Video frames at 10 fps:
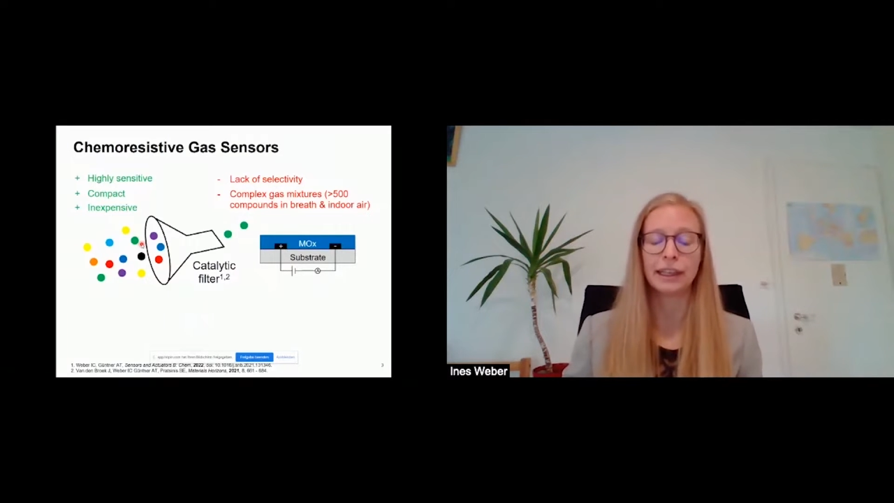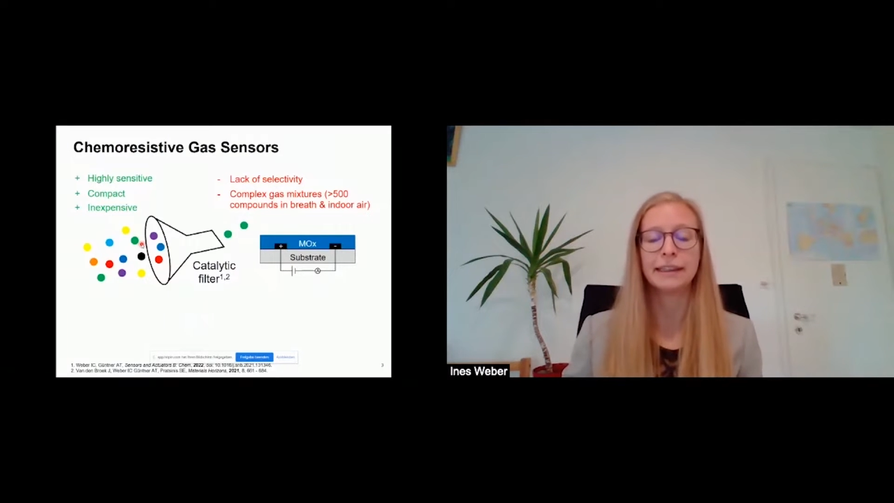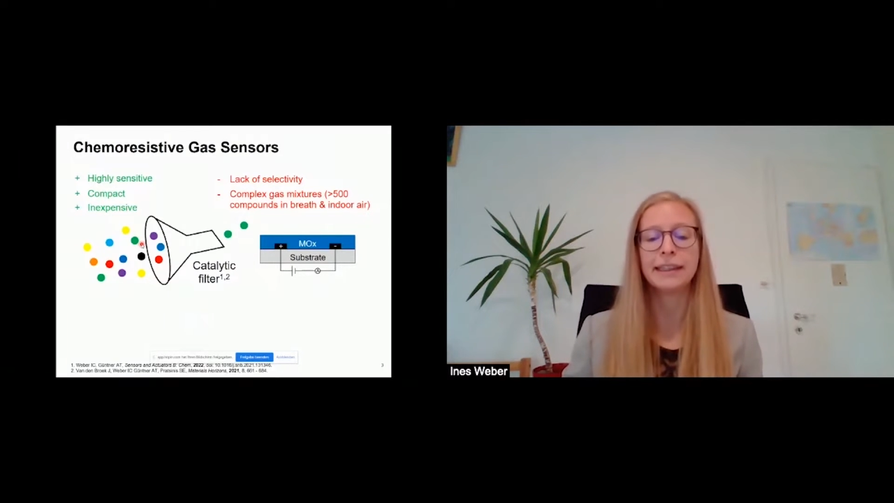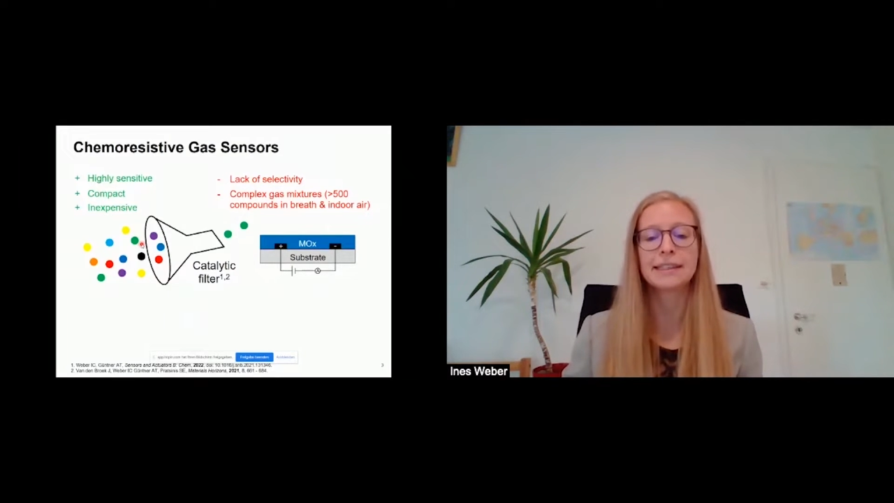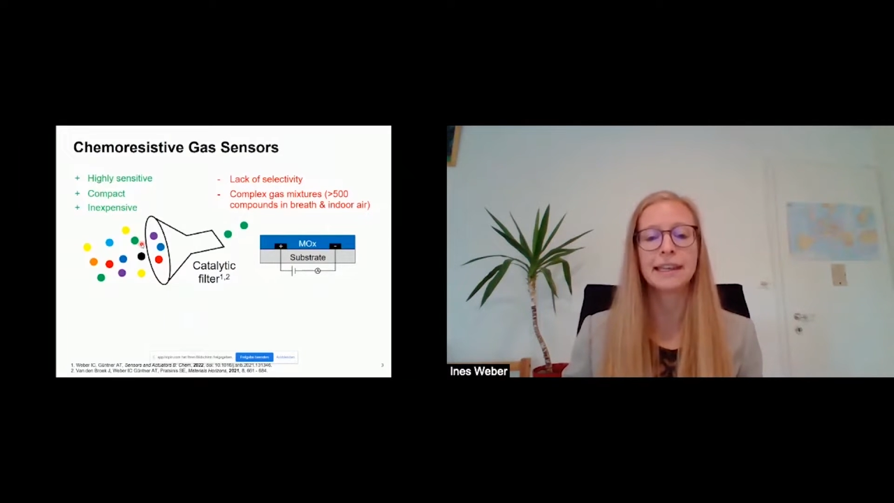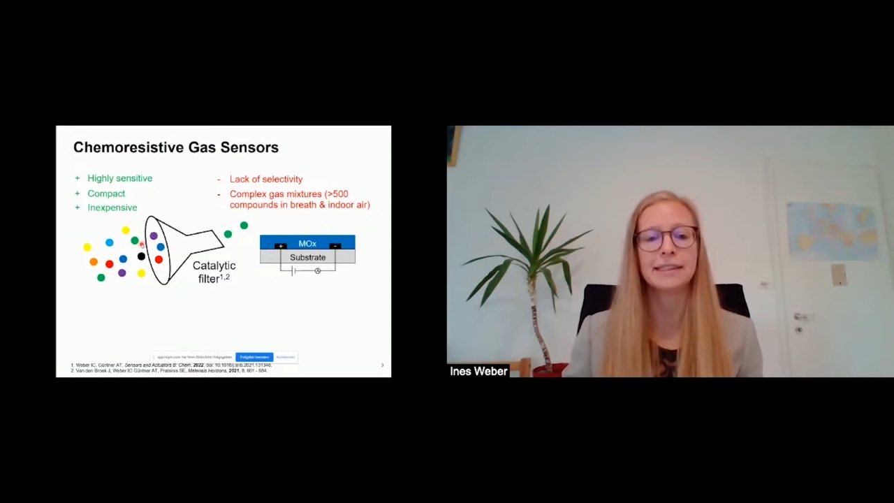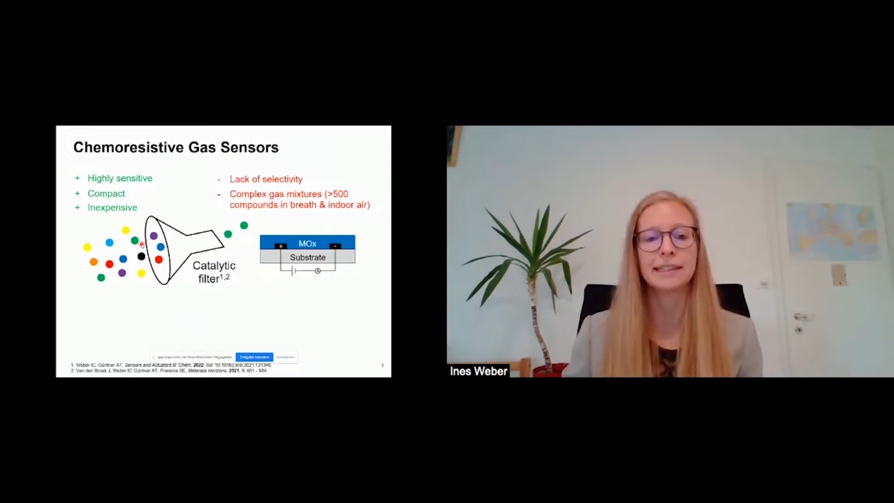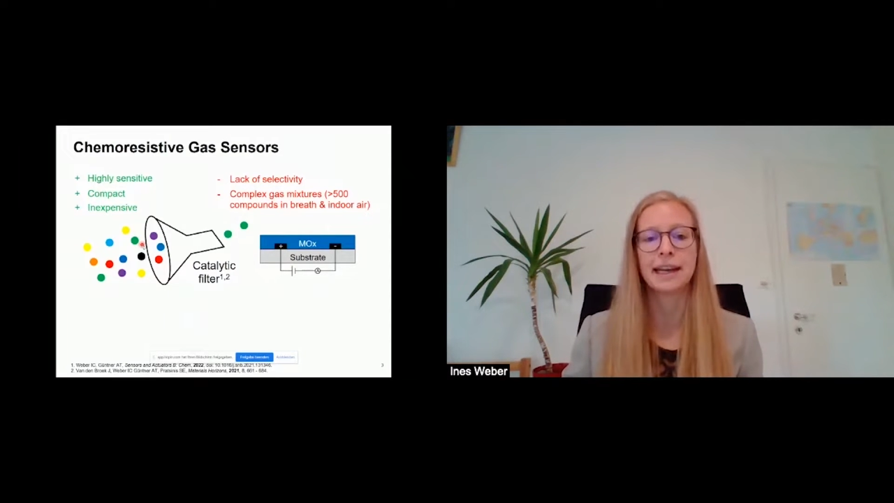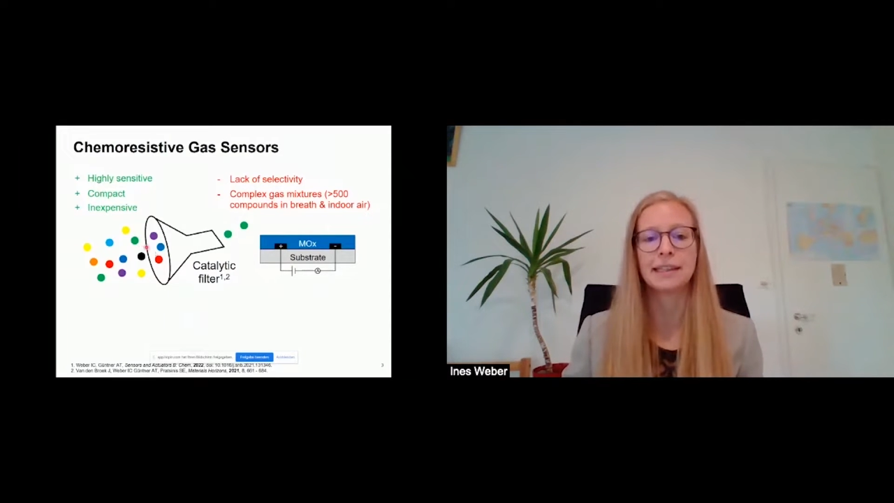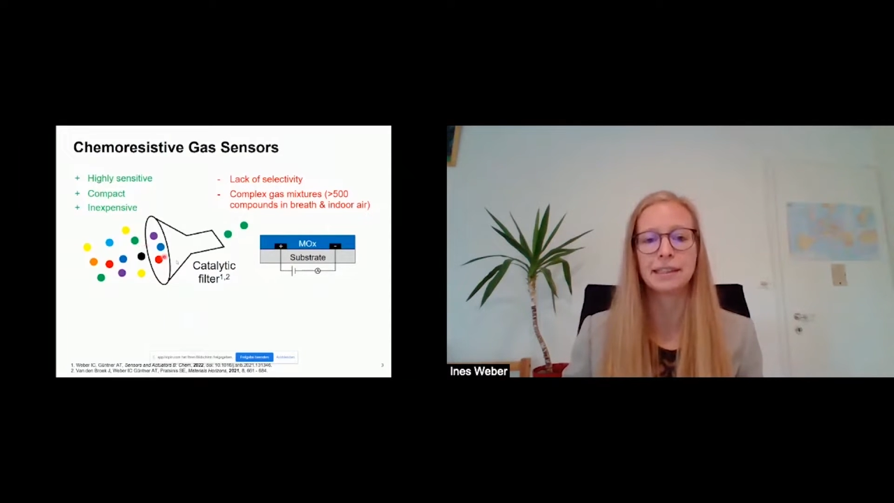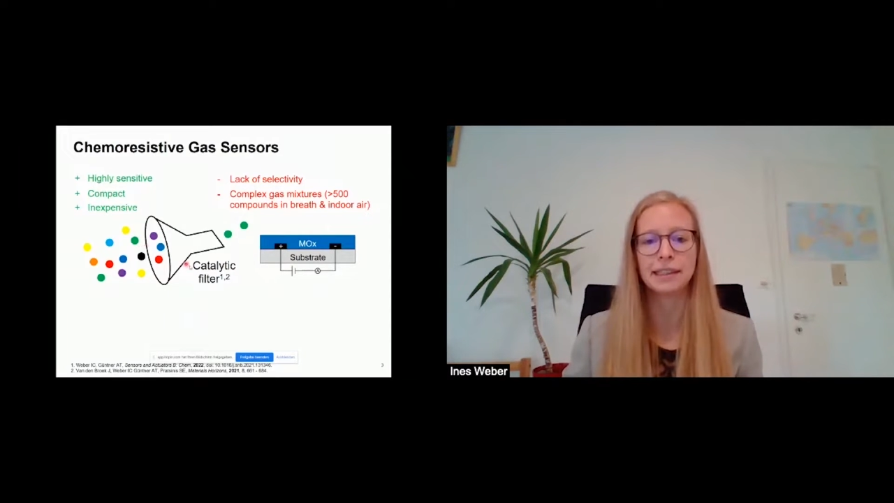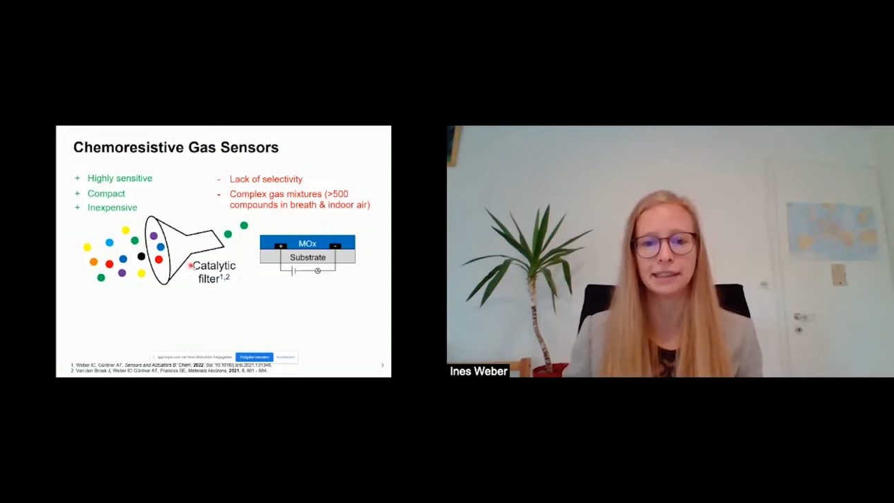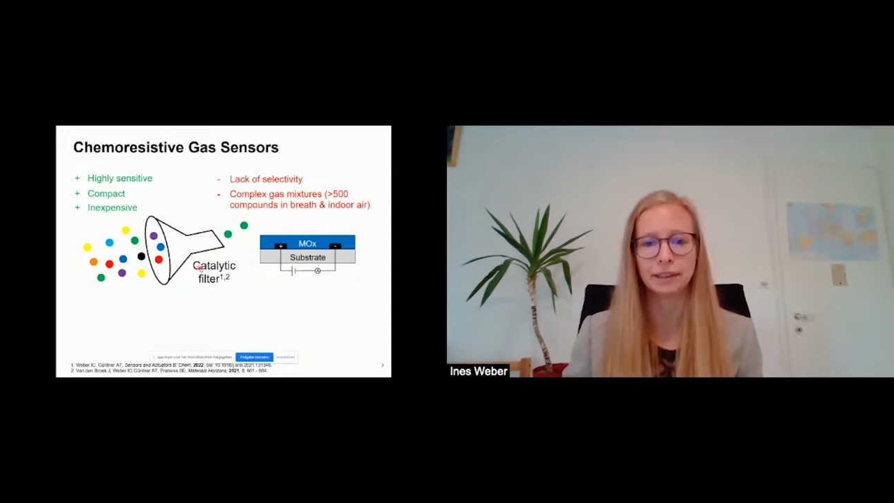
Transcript: in this case a catalytic